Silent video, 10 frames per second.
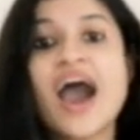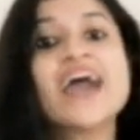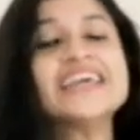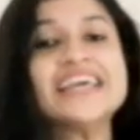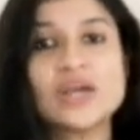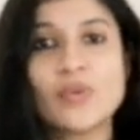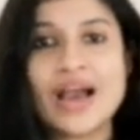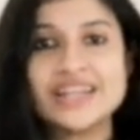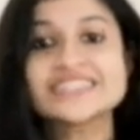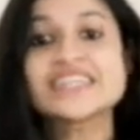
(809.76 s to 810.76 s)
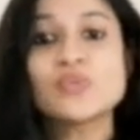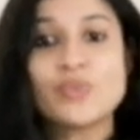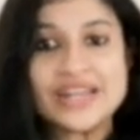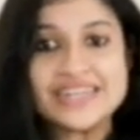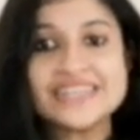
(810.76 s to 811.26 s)
high equality
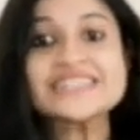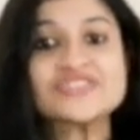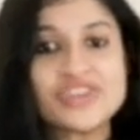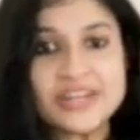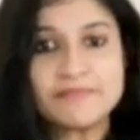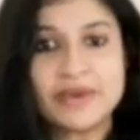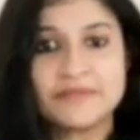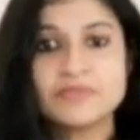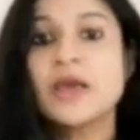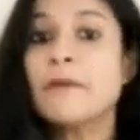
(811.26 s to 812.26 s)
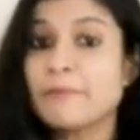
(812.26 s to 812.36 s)
wellness treatment,